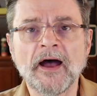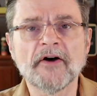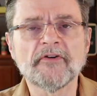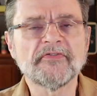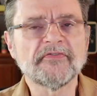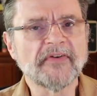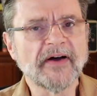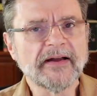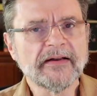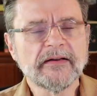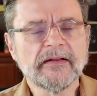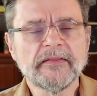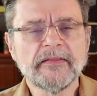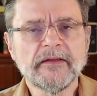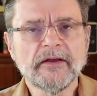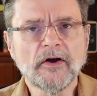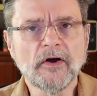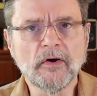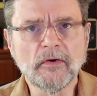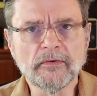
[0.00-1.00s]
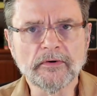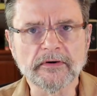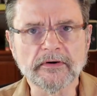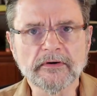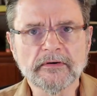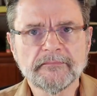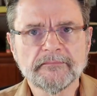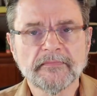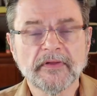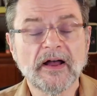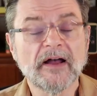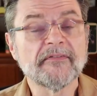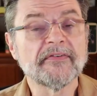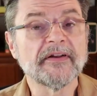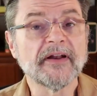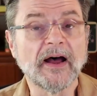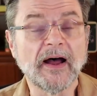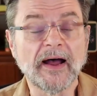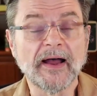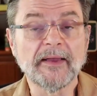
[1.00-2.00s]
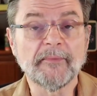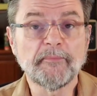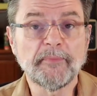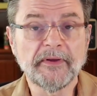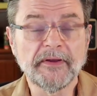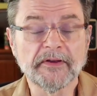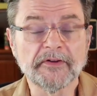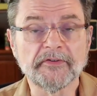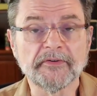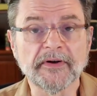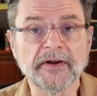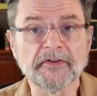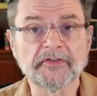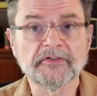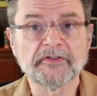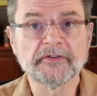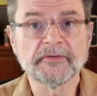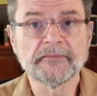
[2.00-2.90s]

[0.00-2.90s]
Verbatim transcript: Finding the owner of an IP address.